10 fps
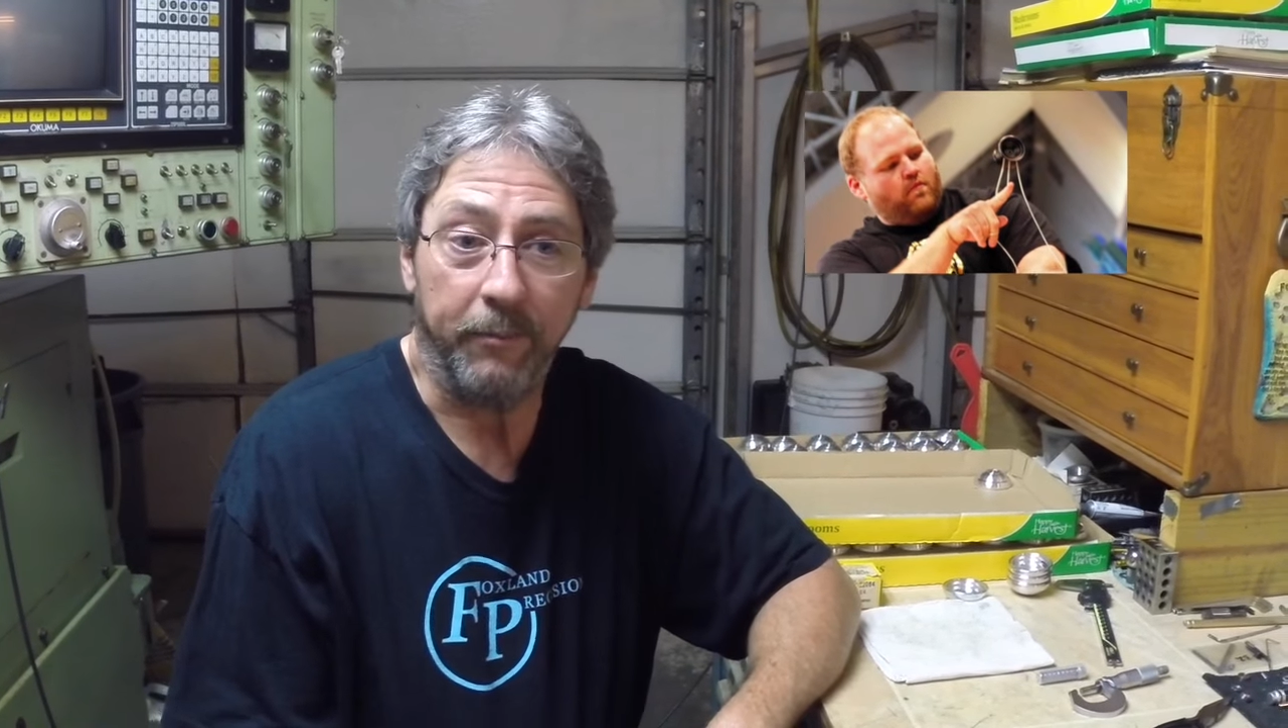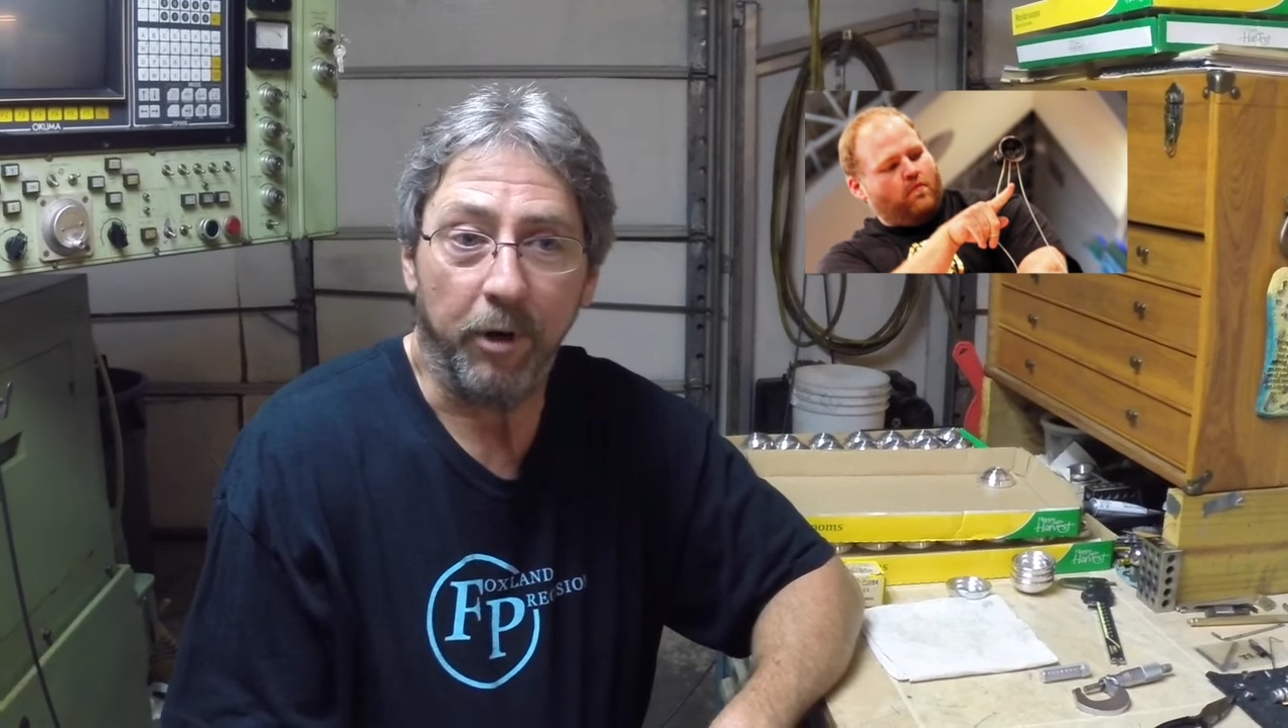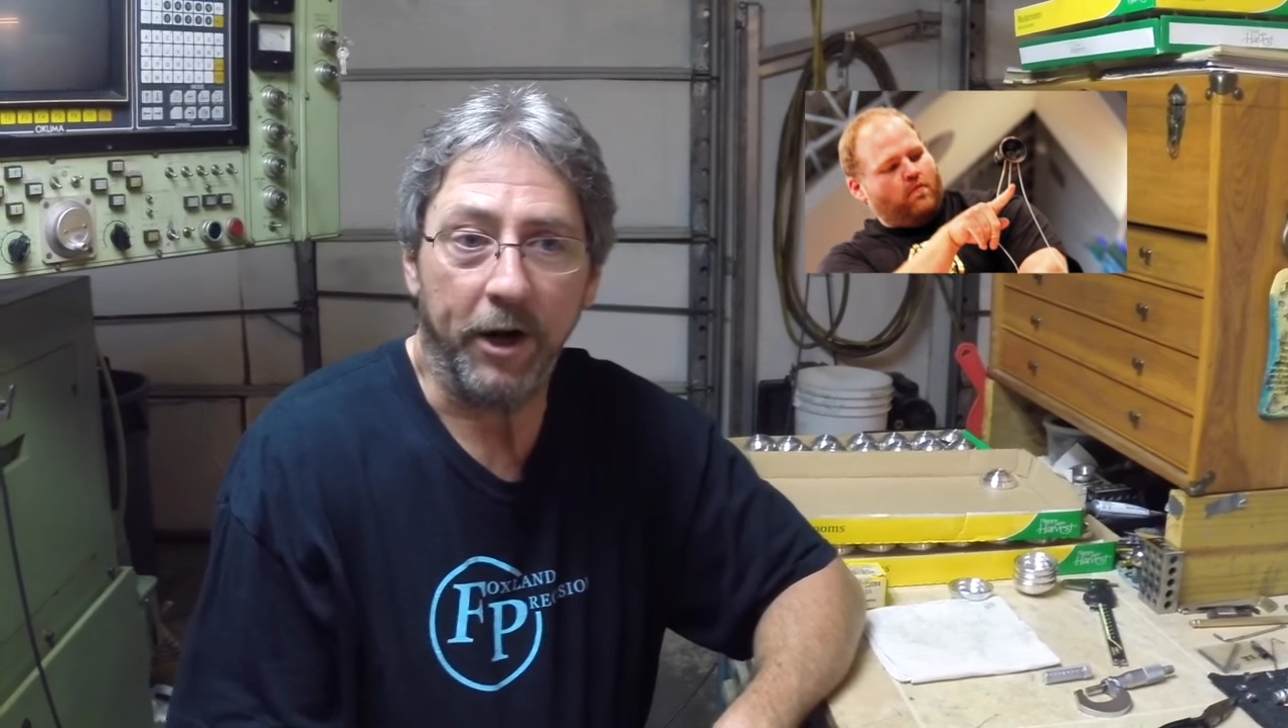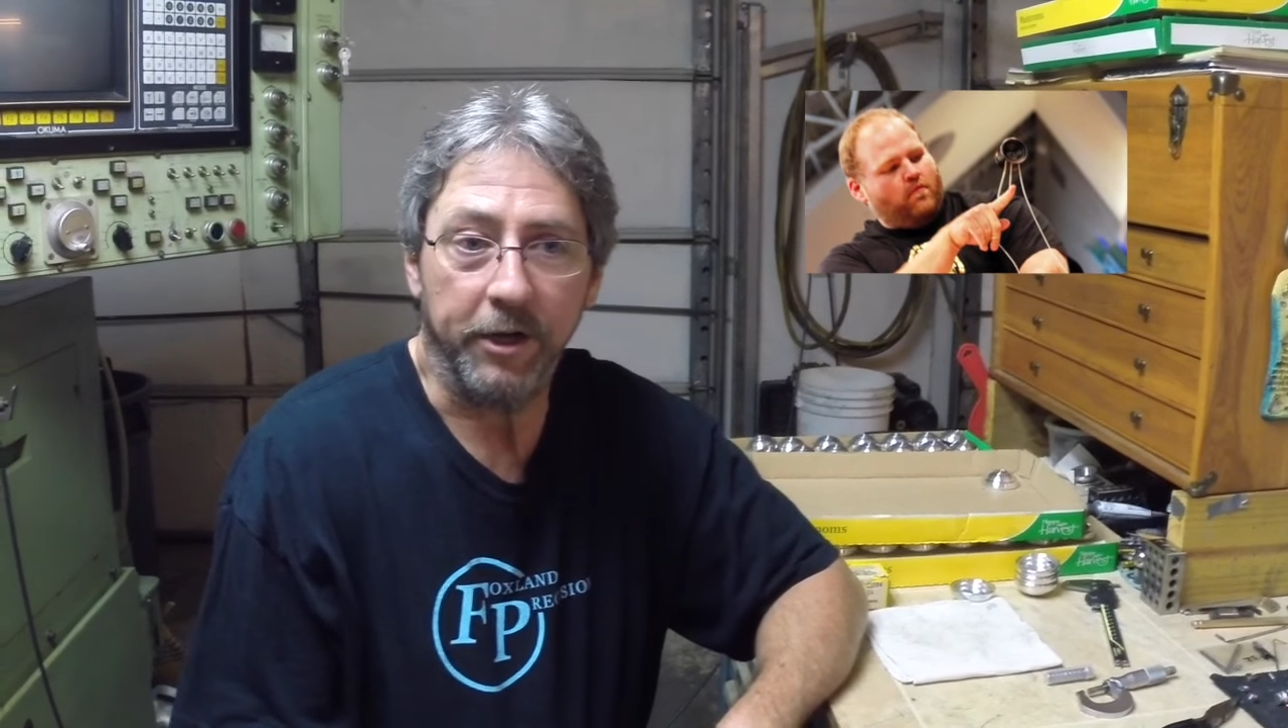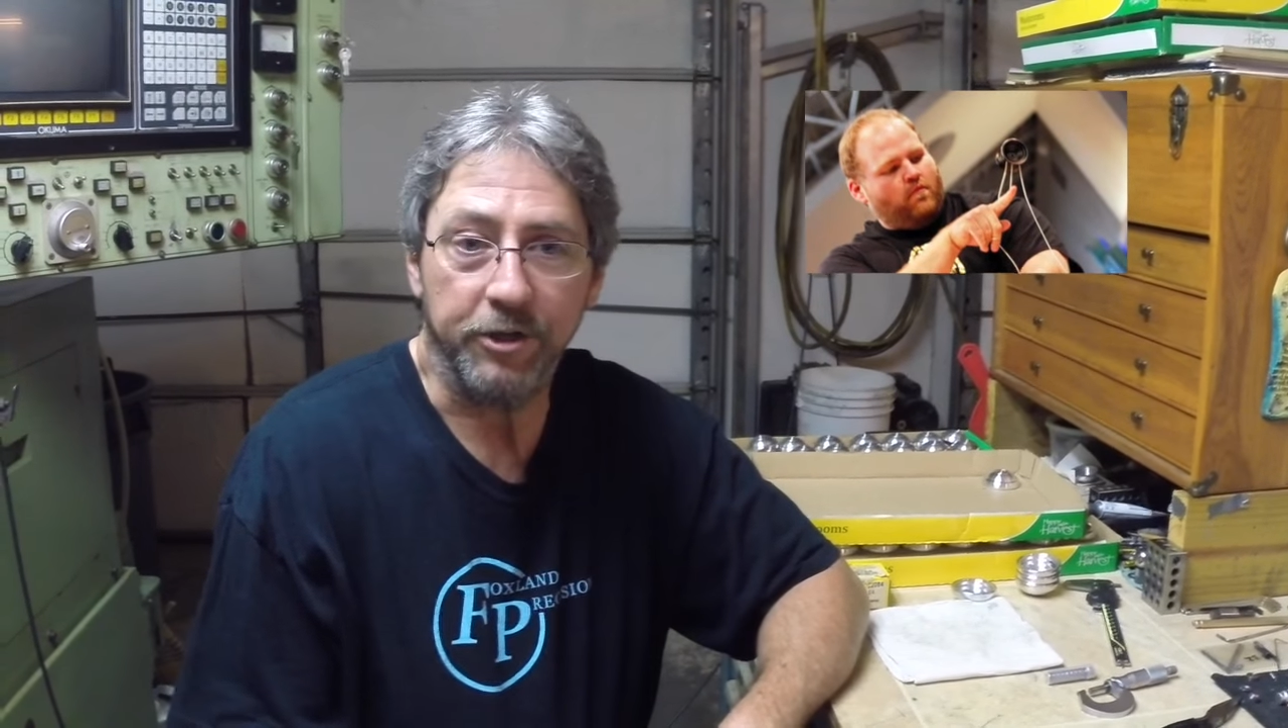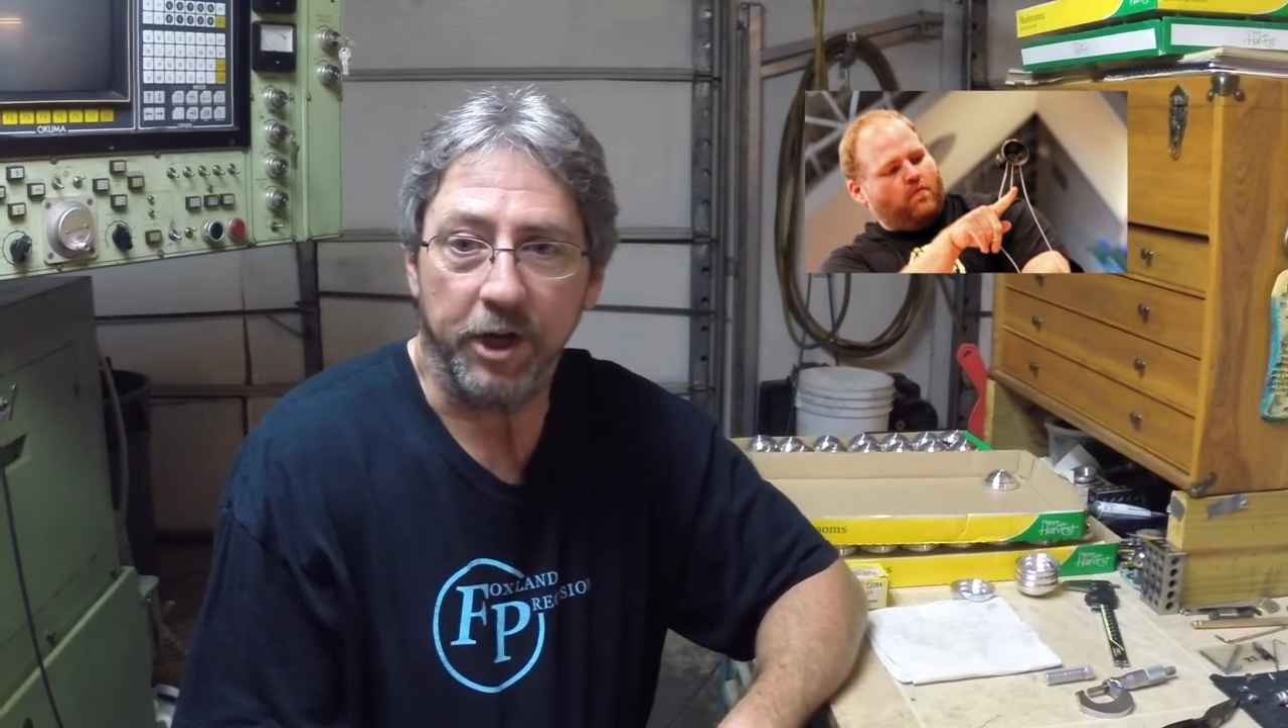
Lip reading: and Brandon